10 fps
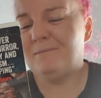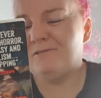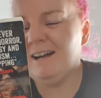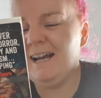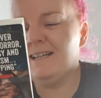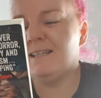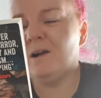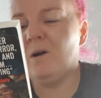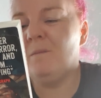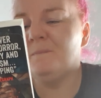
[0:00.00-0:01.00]
Right,
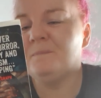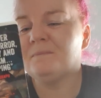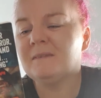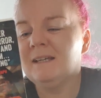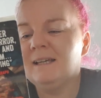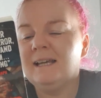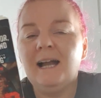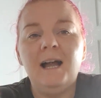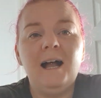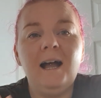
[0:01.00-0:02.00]
so
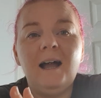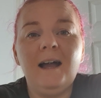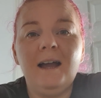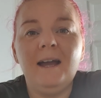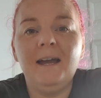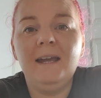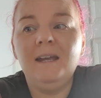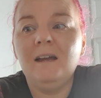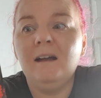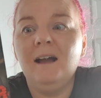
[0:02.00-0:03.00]
I